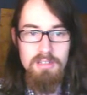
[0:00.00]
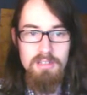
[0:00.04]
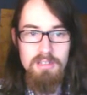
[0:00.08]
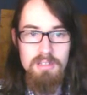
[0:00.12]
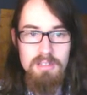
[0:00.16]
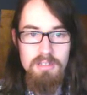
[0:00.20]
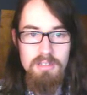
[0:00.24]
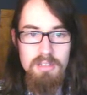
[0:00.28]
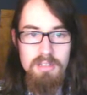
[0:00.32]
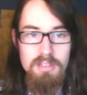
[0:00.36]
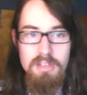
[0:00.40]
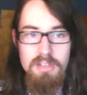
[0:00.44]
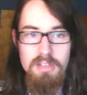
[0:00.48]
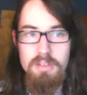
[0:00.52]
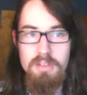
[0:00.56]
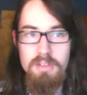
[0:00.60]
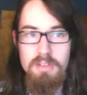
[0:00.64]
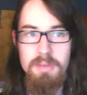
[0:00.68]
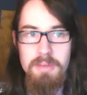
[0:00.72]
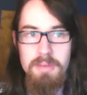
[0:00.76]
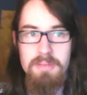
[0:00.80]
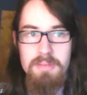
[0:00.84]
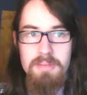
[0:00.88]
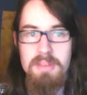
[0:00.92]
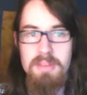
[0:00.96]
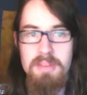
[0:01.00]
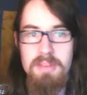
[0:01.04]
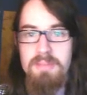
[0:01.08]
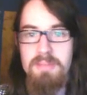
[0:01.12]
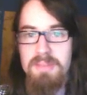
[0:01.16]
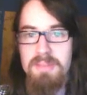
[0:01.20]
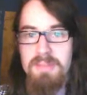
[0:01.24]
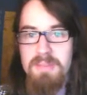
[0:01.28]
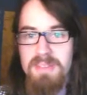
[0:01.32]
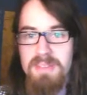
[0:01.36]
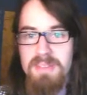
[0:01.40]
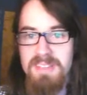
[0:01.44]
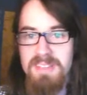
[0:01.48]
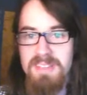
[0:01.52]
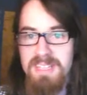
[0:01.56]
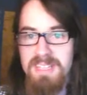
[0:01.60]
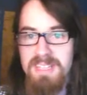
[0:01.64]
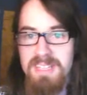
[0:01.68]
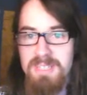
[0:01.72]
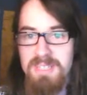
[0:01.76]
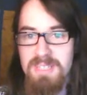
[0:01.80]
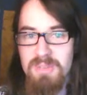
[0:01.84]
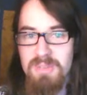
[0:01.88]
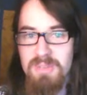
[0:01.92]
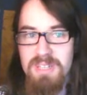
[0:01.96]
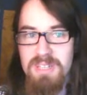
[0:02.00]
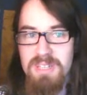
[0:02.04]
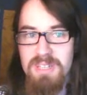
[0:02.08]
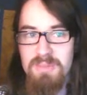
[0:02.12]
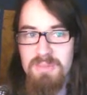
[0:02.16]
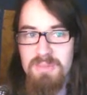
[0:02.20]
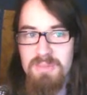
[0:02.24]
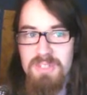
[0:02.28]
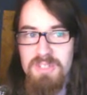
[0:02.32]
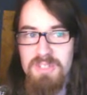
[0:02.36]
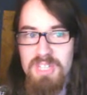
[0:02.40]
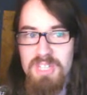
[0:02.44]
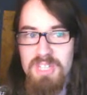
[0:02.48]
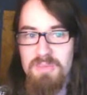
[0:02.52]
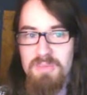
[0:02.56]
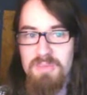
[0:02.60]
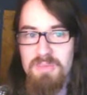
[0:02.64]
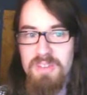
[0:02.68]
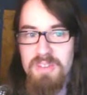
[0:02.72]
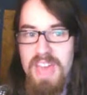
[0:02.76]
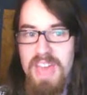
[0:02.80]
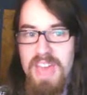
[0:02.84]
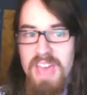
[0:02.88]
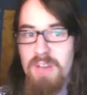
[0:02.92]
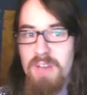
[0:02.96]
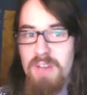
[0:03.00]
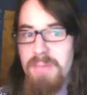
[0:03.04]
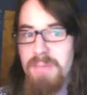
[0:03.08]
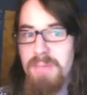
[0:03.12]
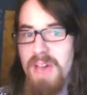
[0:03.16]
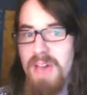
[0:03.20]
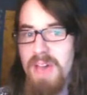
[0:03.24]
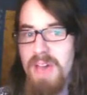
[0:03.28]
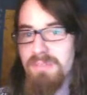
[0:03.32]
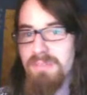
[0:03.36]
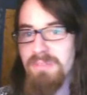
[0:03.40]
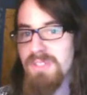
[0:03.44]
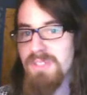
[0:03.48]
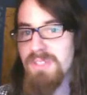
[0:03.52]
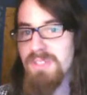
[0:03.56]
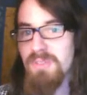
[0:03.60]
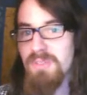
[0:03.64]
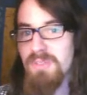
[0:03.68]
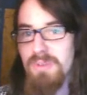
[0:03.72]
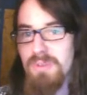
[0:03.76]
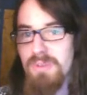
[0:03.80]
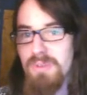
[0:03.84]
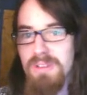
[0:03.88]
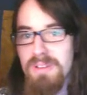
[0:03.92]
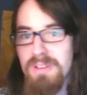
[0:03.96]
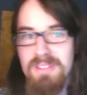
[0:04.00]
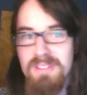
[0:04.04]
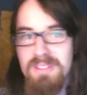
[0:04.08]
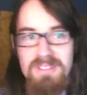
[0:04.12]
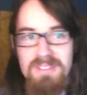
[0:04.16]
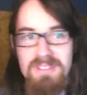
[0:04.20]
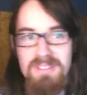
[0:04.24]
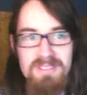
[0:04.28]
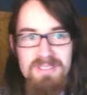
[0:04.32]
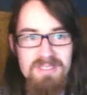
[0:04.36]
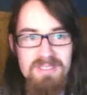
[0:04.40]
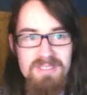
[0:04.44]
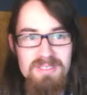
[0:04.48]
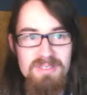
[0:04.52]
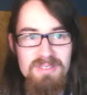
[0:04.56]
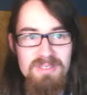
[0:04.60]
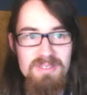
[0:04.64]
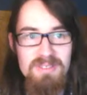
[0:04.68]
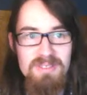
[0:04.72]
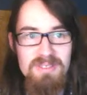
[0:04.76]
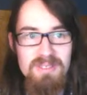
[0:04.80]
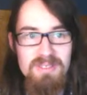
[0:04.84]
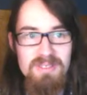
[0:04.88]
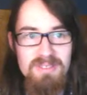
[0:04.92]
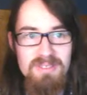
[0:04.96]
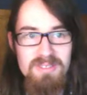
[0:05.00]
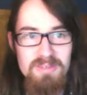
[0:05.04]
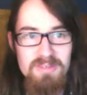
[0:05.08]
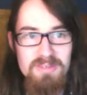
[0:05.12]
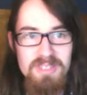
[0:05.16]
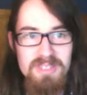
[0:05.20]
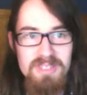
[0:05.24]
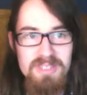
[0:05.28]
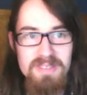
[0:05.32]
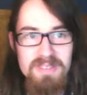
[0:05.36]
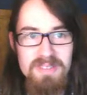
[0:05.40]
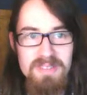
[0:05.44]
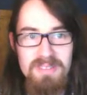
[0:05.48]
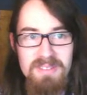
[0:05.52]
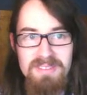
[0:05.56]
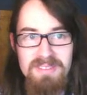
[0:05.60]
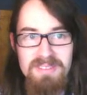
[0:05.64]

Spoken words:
I don't know. Maybe it was just how Pound saw her. Whatever.